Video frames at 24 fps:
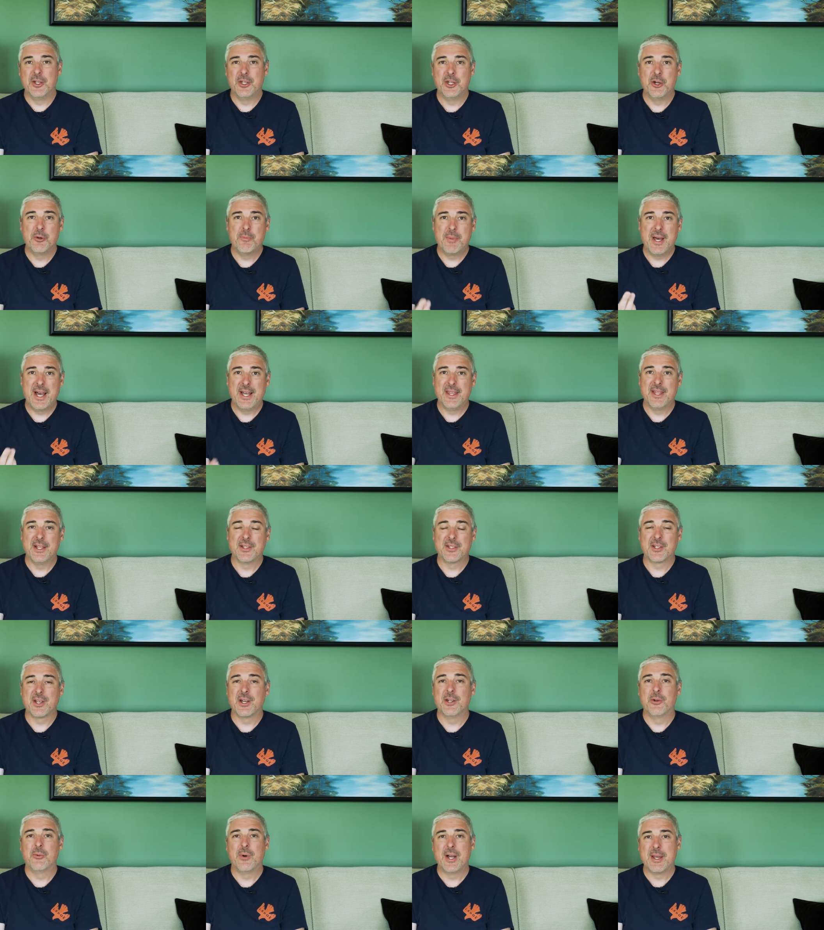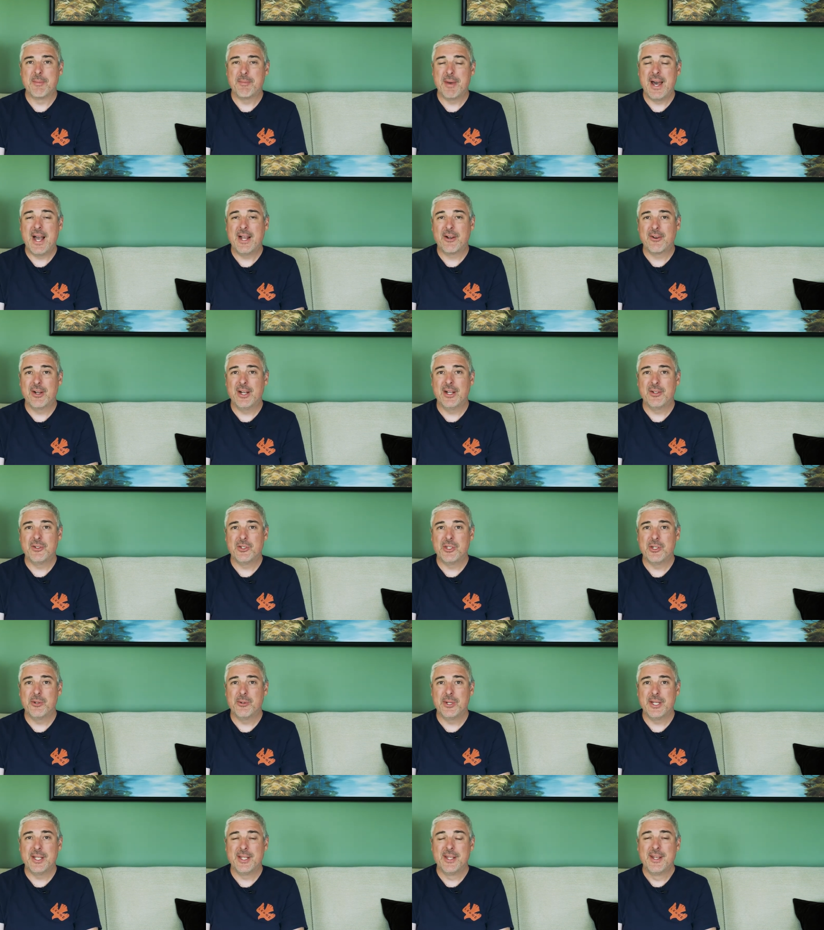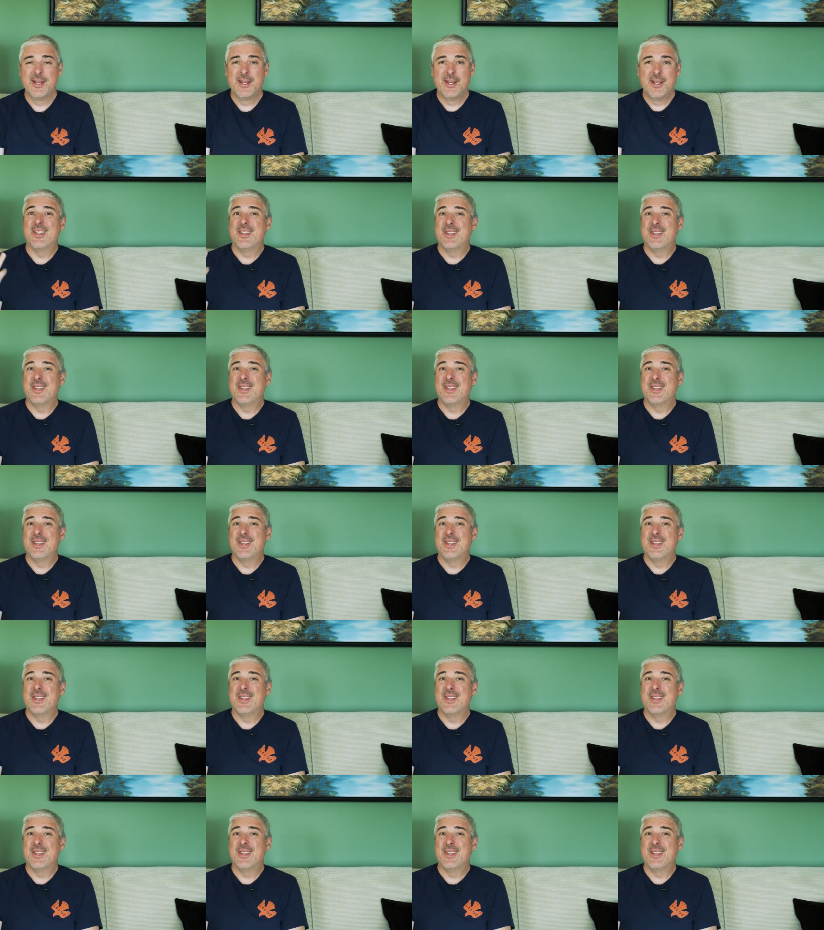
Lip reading: notepad that's got a white background to it.